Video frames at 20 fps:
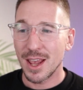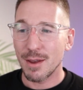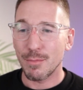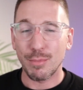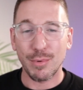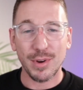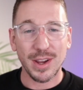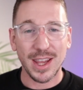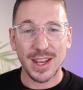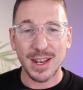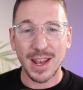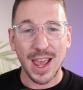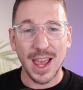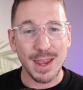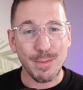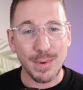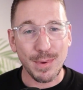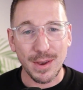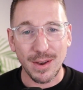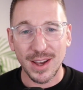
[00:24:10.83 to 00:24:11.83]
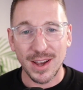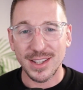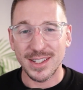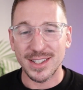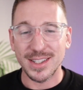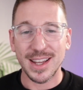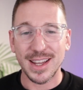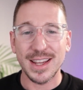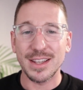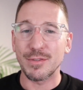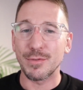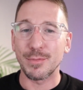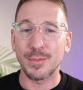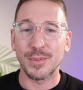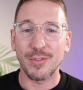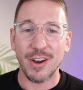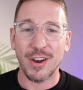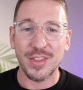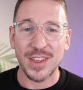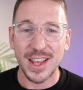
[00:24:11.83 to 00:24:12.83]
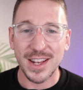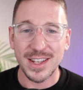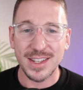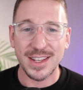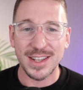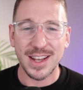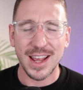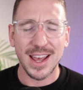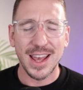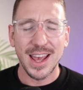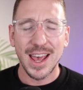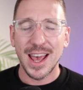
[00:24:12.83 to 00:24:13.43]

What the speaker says: bring in APIs and data from around the internet,